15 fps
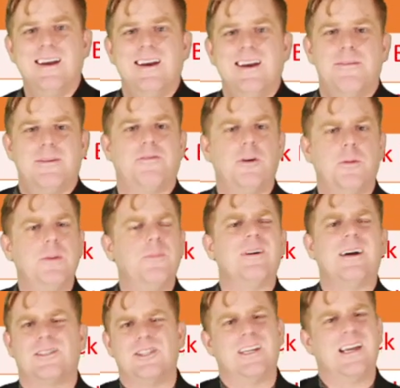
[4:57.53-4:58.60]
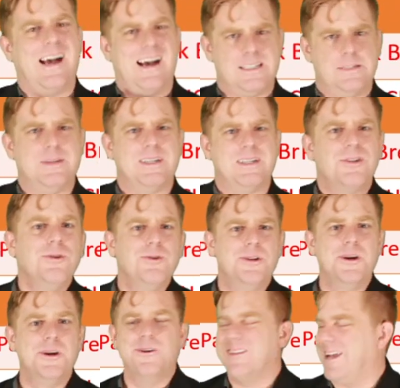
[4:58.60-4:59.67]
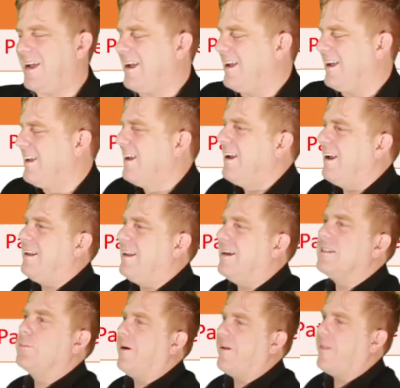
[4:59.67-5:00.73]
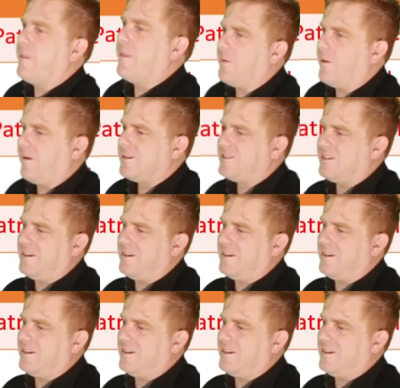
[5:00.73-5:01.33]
But a few people actually asked me to do that, and that's part of the perks.